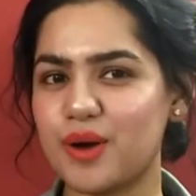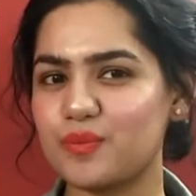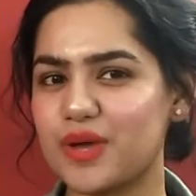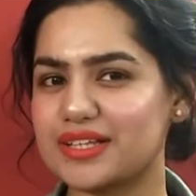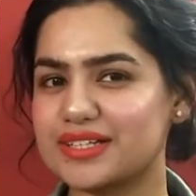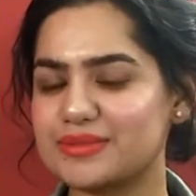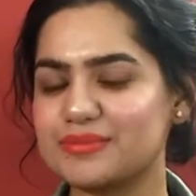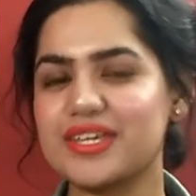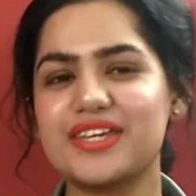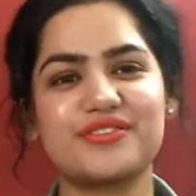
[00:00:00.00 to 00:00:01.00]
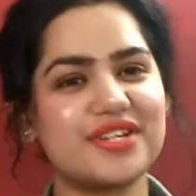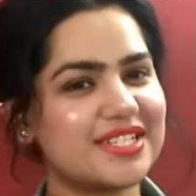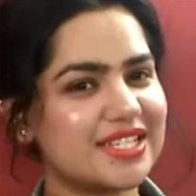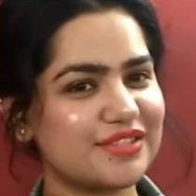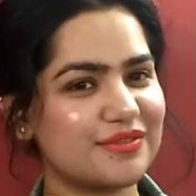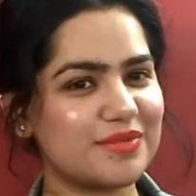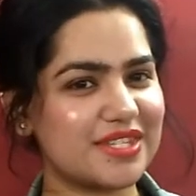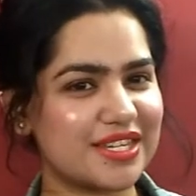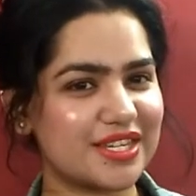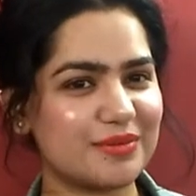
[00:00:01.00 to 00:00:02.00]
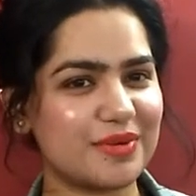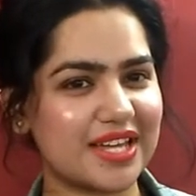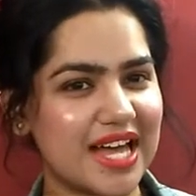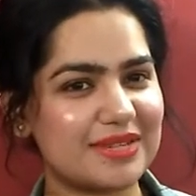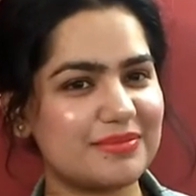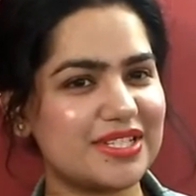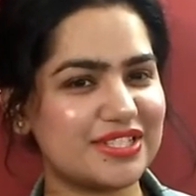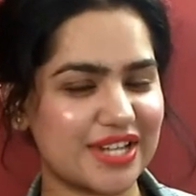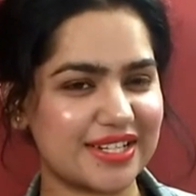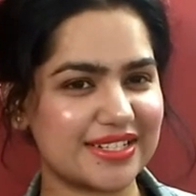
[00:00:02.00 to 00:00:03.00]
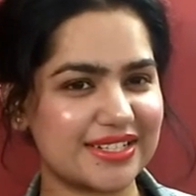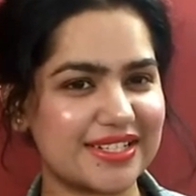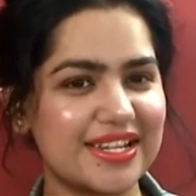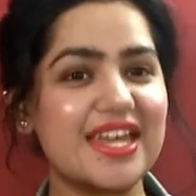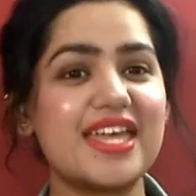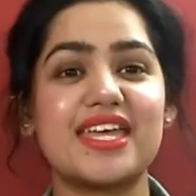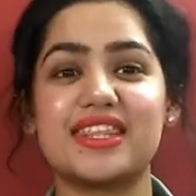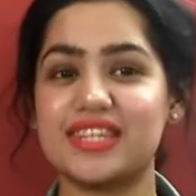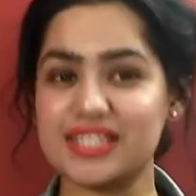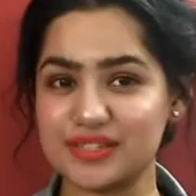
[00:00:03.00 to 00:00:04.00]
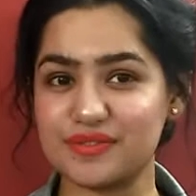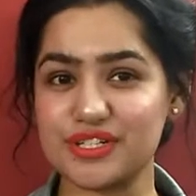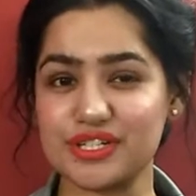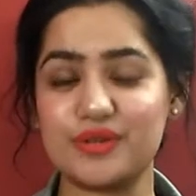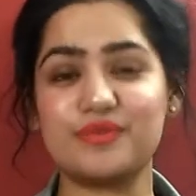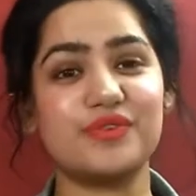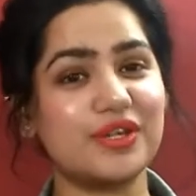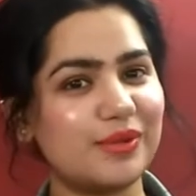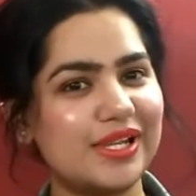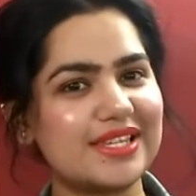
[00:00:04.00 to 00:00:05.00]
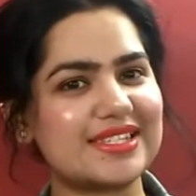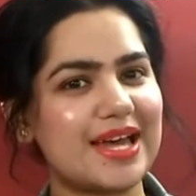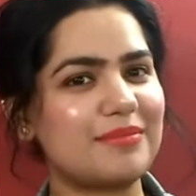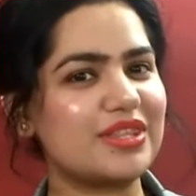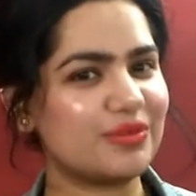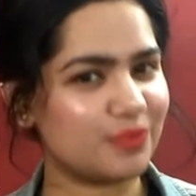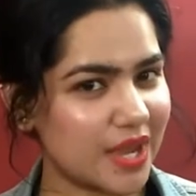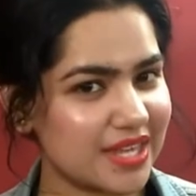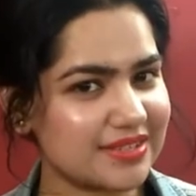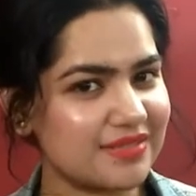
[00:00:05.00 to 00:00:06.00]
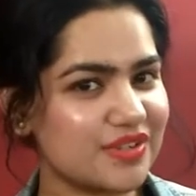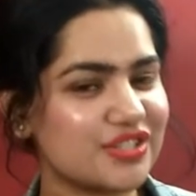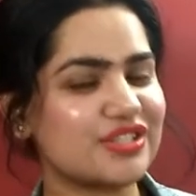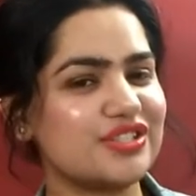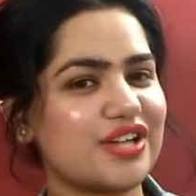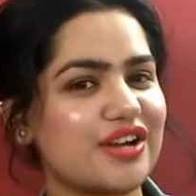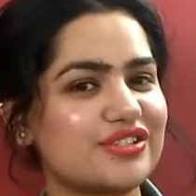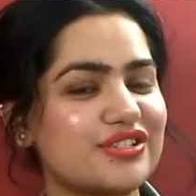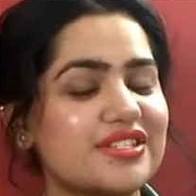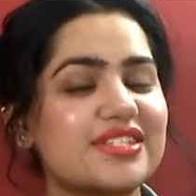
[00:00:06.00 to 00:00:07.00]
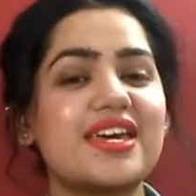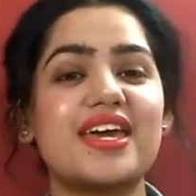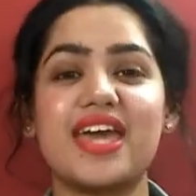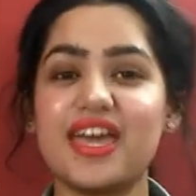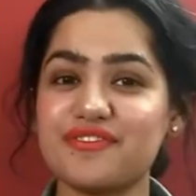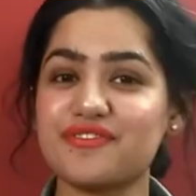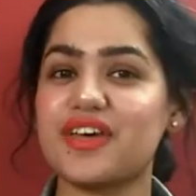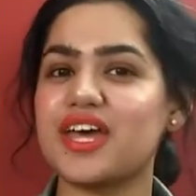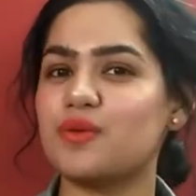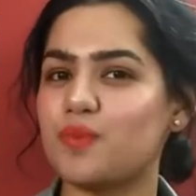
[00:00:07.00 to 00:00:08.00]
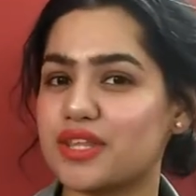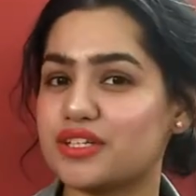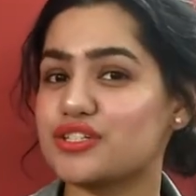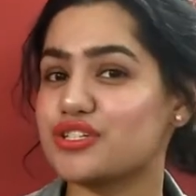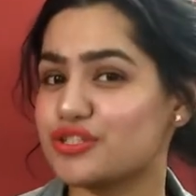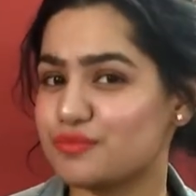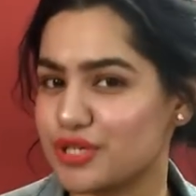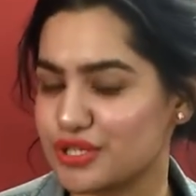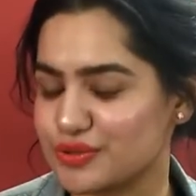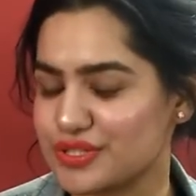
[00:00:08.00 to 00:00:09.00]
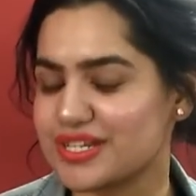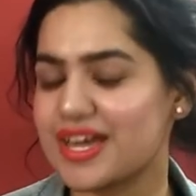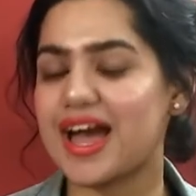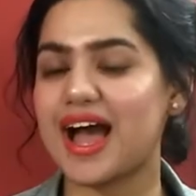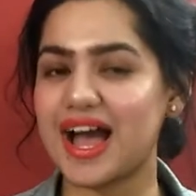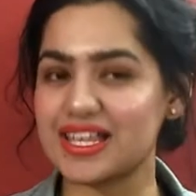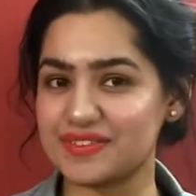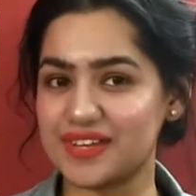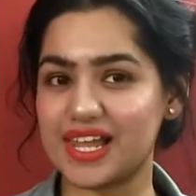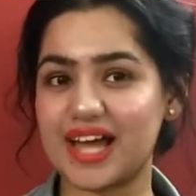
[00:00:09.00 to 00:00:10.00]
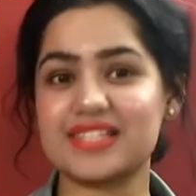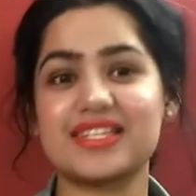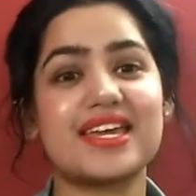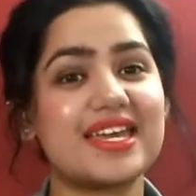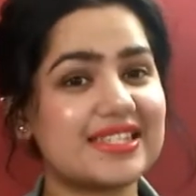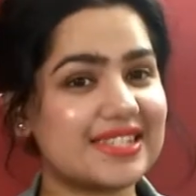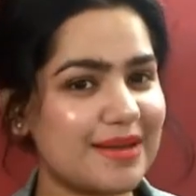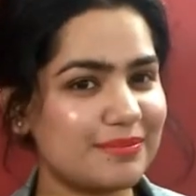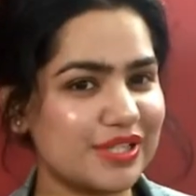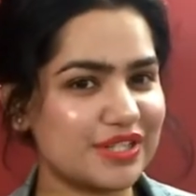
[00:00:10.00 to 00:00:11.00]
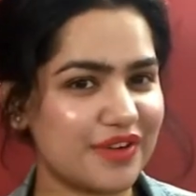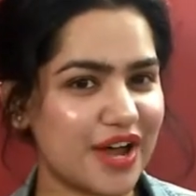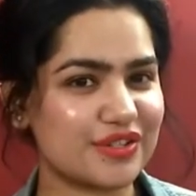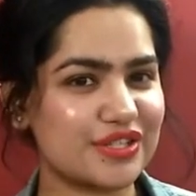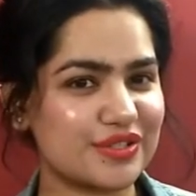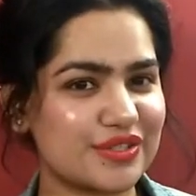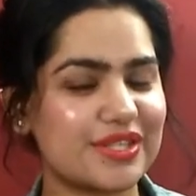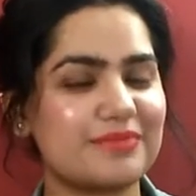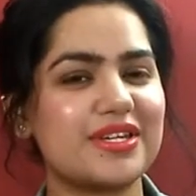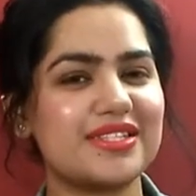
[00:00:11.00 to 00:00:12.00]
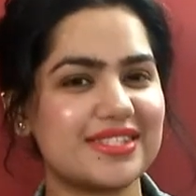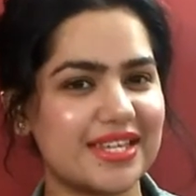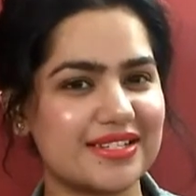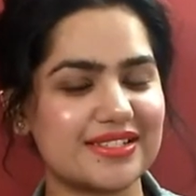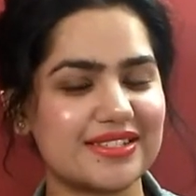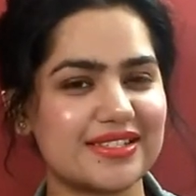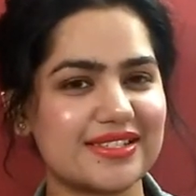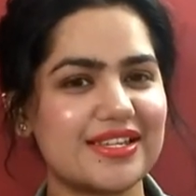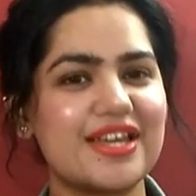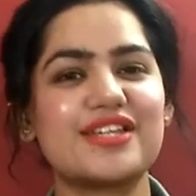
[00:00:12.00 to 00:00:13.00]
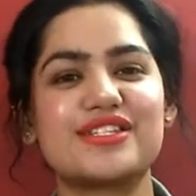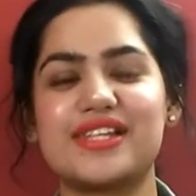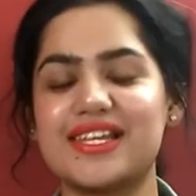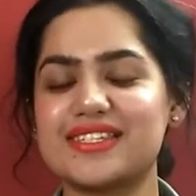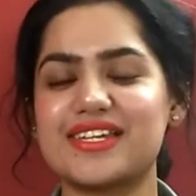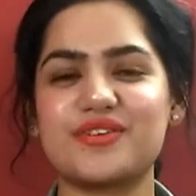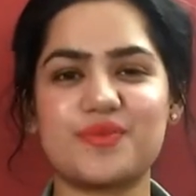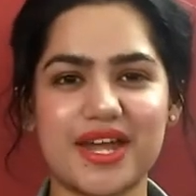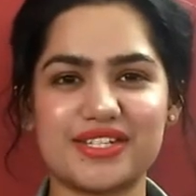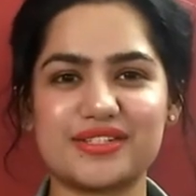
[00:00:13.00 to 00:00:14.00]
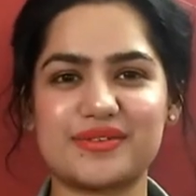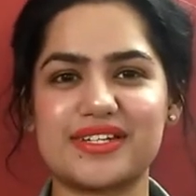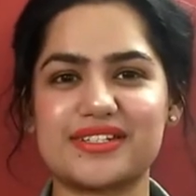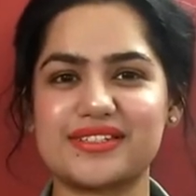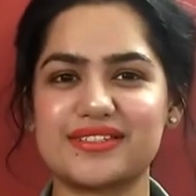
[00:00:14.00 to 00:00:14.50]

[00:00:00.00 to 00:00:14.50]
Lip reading: welcome. Greetings from C-Cube Academy, Chandigarh. In this video, we will examine the ways in which conjunctions if and whether should be used, as well as examples of how to use them in sentences. So let's get right to it.